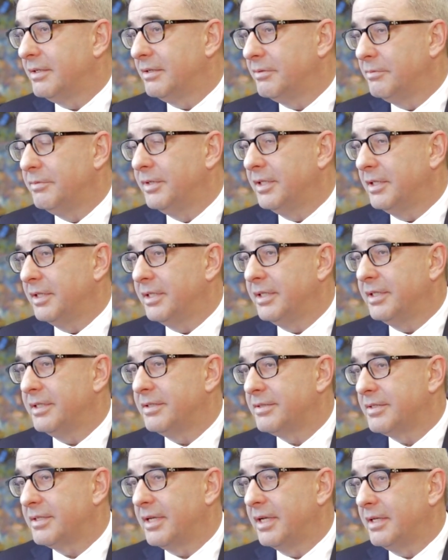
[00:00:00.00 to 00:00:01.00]
really
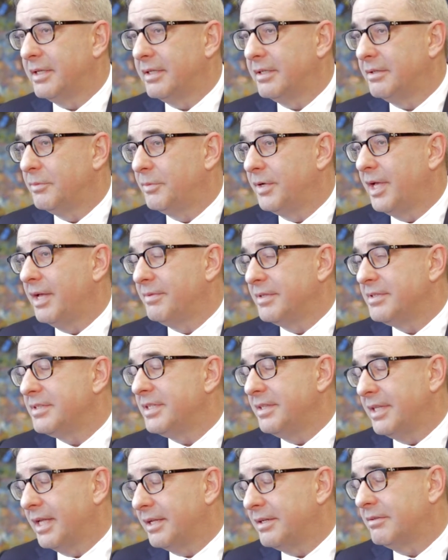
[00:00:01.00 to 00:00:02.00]
we haven't
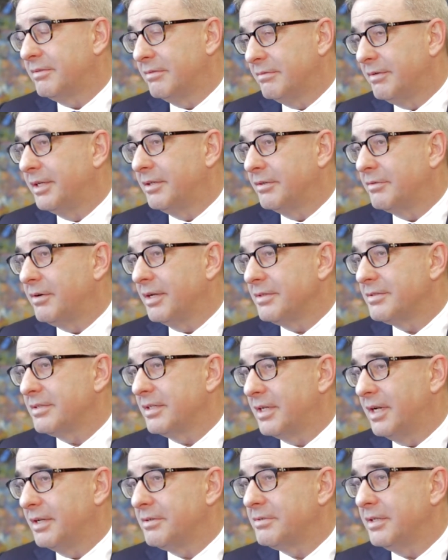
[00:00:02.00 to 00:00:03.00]
seen that right across the
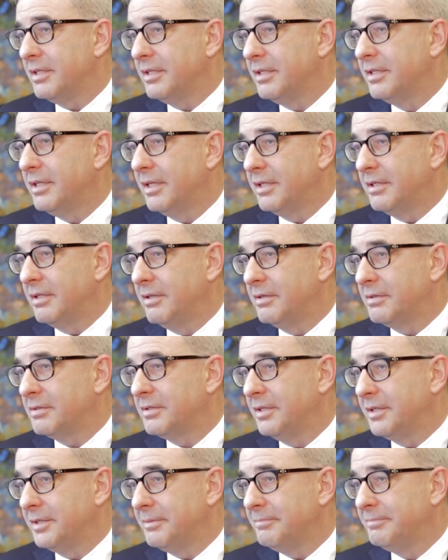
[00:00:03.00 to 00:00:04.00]
country in a long
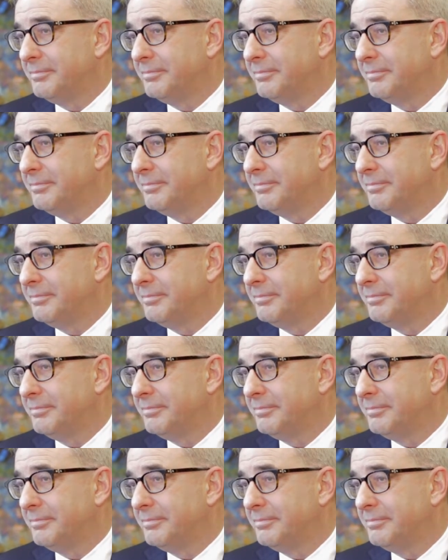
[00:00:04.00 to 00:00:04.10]
time.